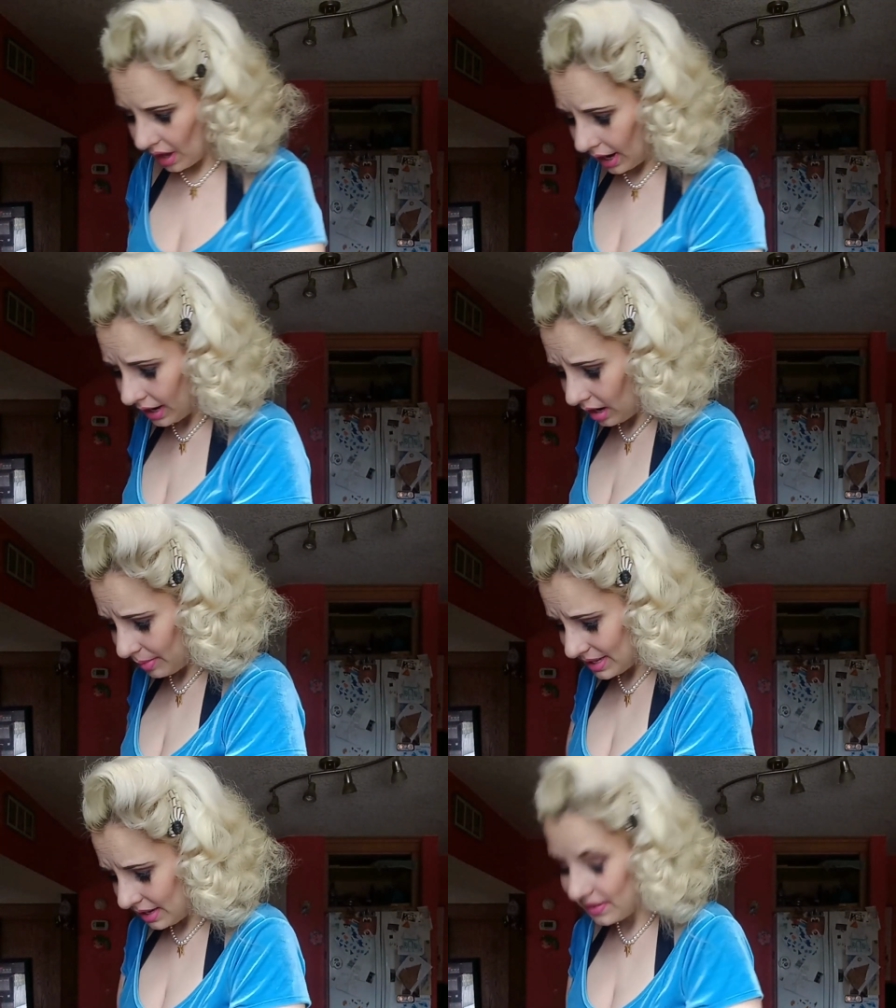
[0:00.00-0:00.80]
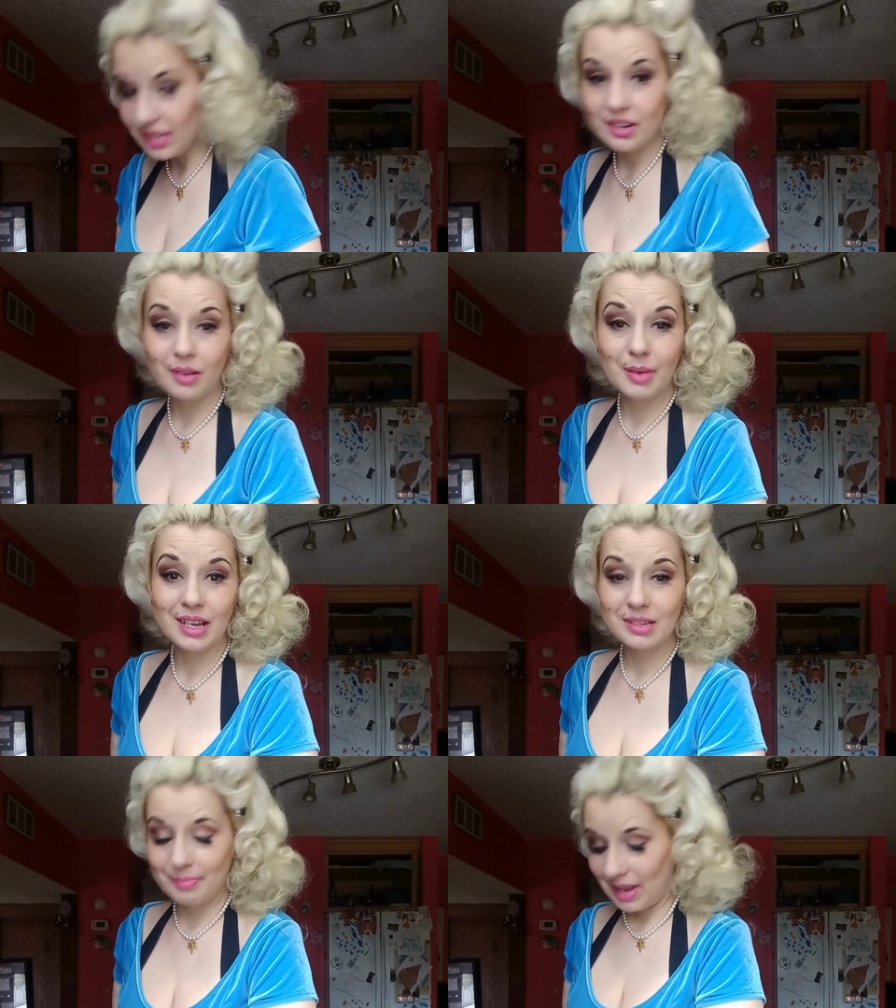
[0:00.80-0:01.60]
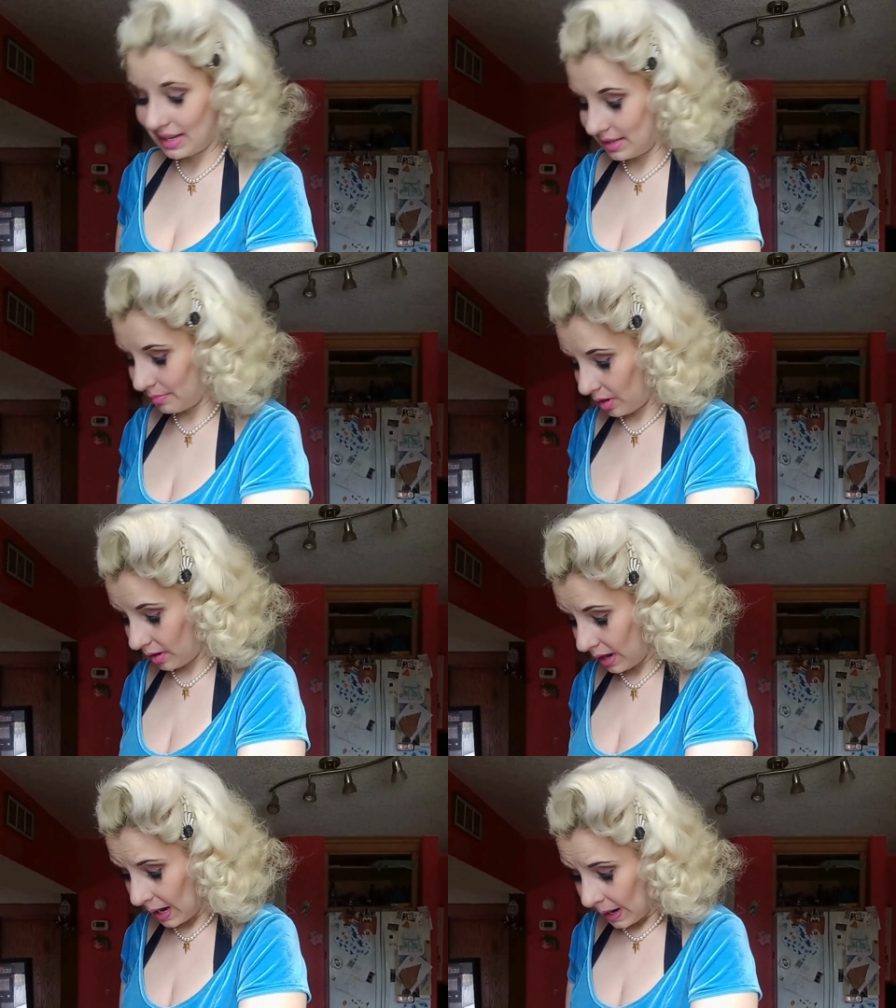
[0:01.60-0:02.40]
I got myself the Starbucks medicine ball.